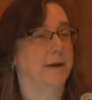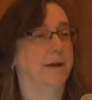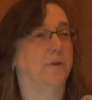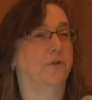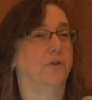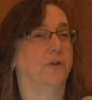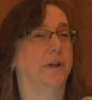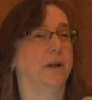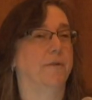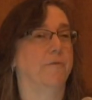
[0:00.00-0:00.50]

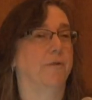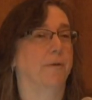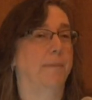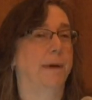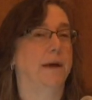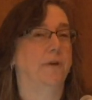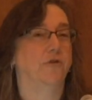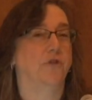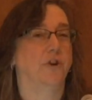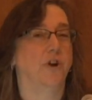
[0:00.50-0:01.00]
additional
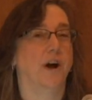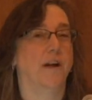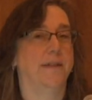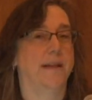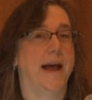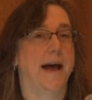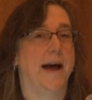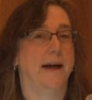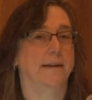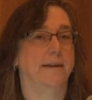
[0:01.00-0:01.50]
information on
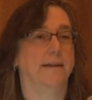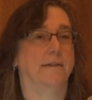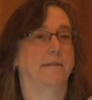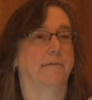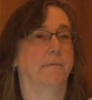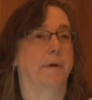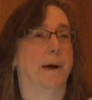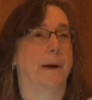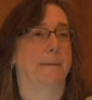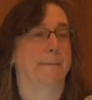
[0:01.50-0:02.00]
that
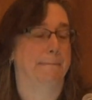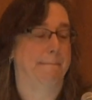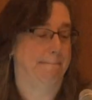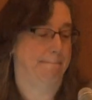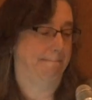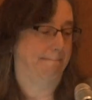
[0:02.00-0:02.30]
as well.